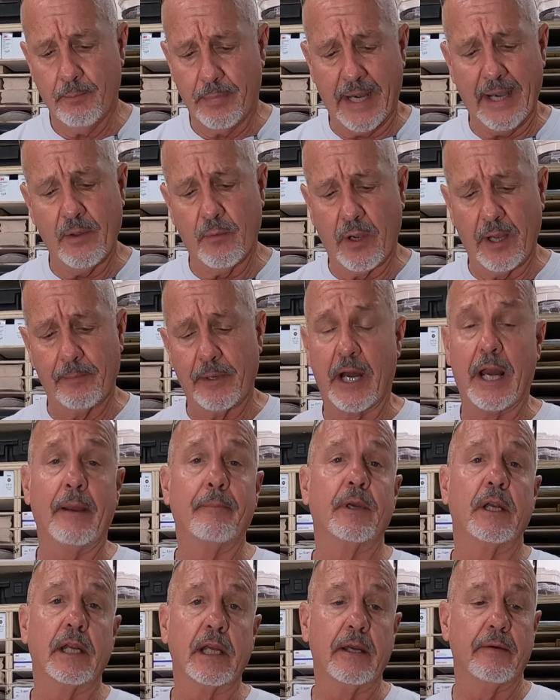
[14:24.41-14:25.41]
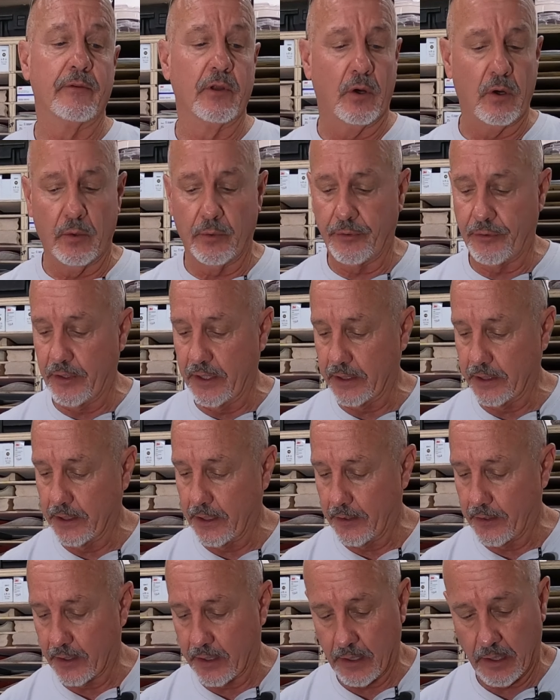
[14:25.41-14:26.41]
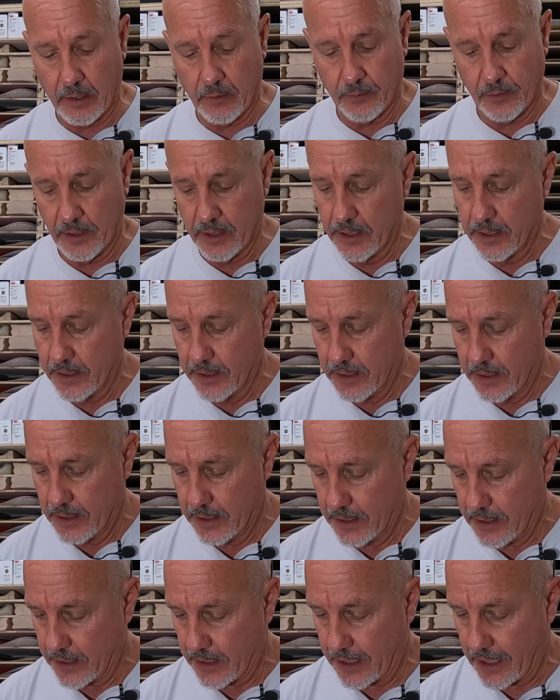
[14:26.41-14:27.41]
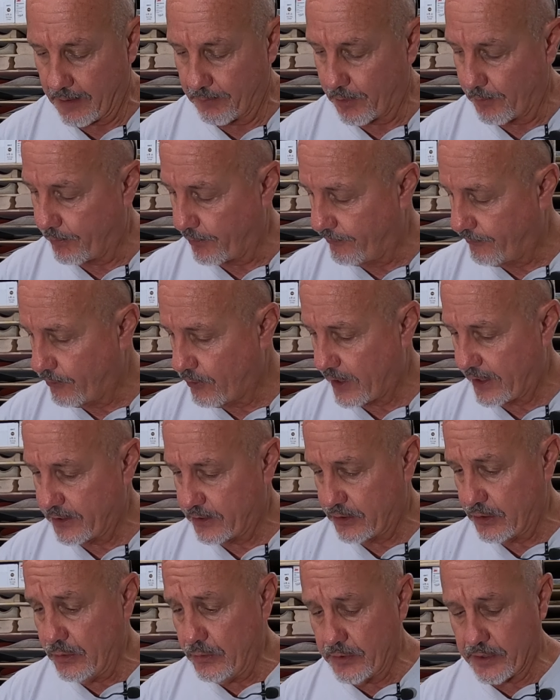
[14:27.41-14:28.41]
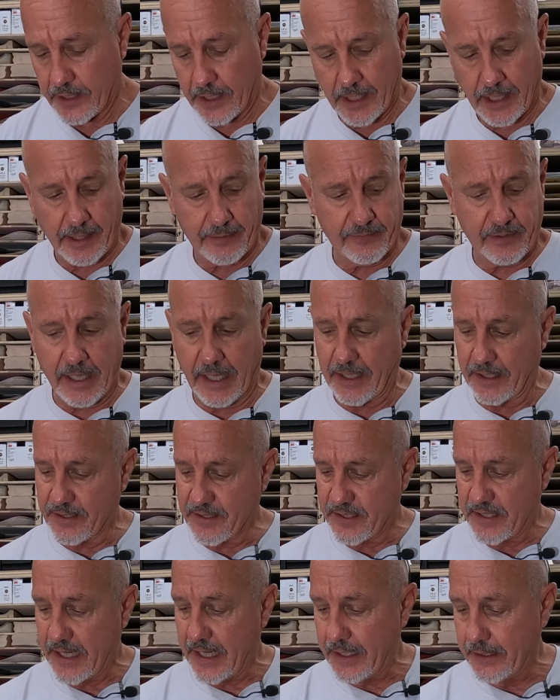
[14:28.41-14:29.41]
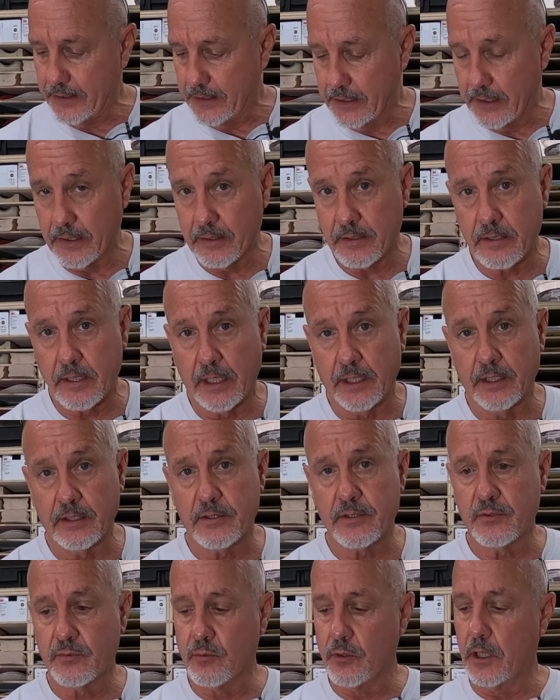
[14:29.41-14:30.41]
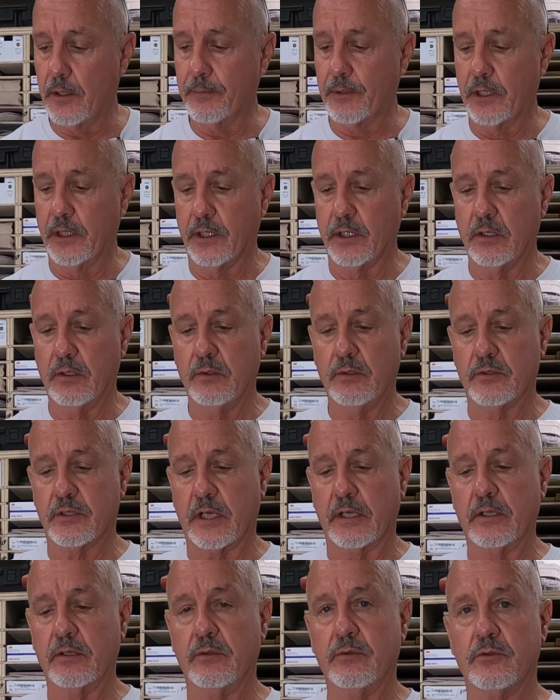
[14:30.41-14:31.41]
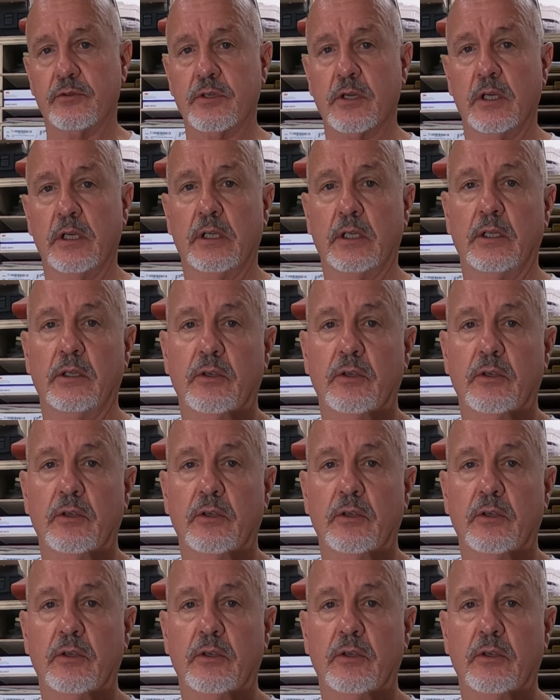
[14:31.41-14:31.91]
But anyway, I'm going to give the whole thing another coat. But before I do that, I've got to sand this, and this is what I'm going to use. I use